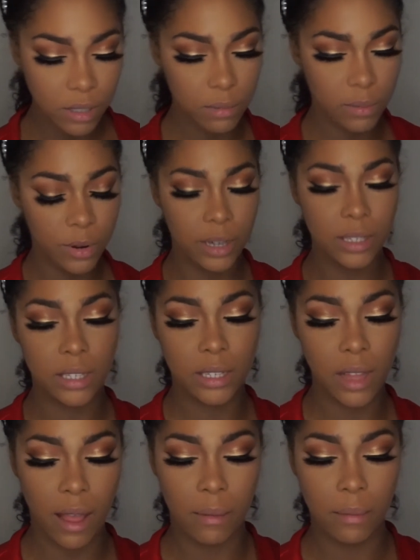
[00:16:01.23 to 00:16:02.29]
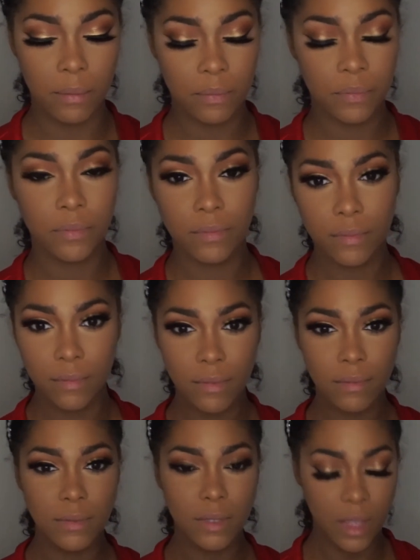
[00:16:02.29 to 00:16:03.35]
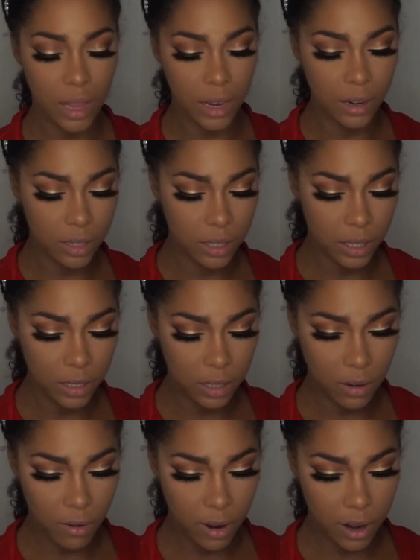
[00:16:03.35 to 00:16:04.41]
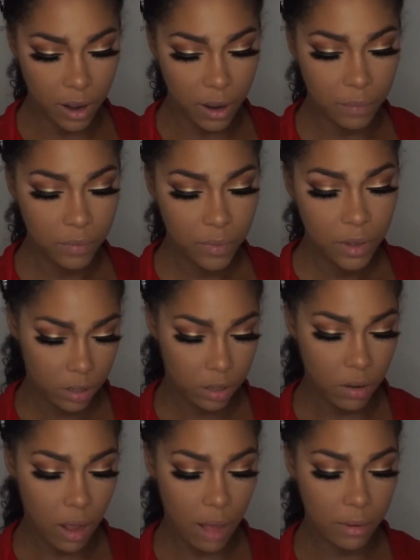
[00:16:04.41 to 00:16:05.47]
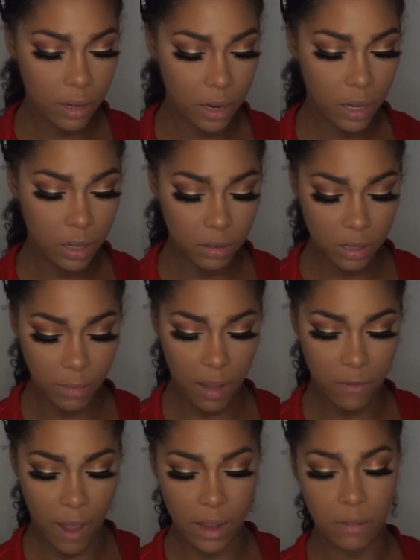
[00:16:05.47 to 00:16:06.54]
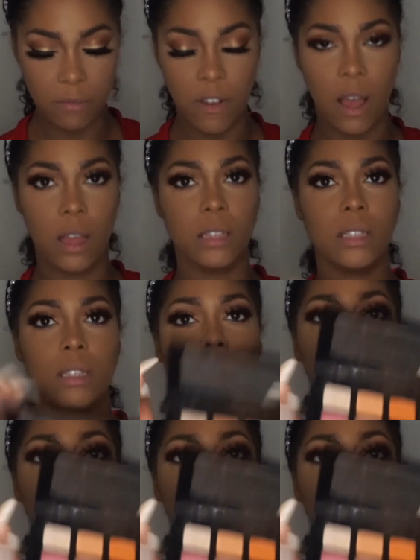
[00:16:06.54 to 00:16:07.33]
important step, the inner corner. So I'm gonna use my Violet Voss